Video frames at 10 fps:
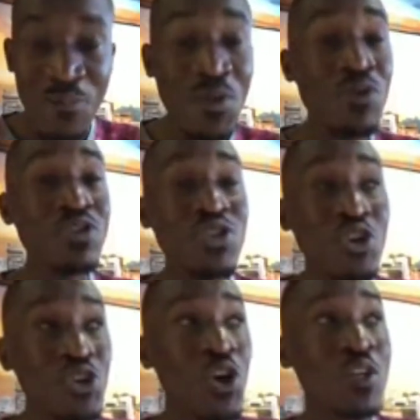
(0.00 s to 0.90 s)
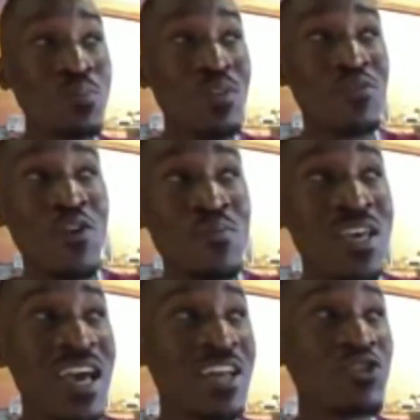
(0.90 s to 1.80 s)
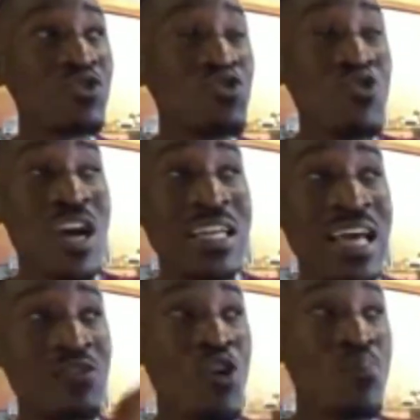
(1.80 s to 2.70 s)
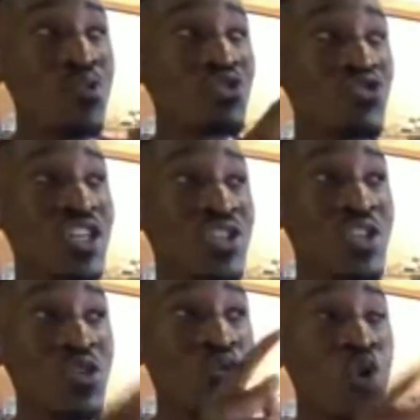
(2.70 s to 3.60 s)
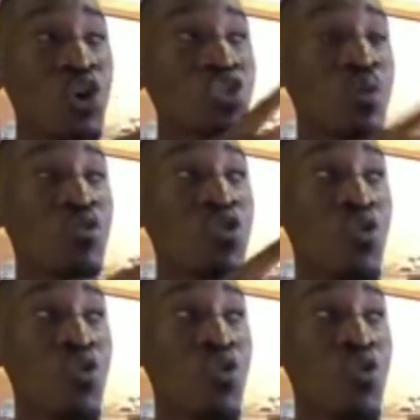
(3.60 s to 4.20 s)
Now, because you're not performing and you look at an opportunity where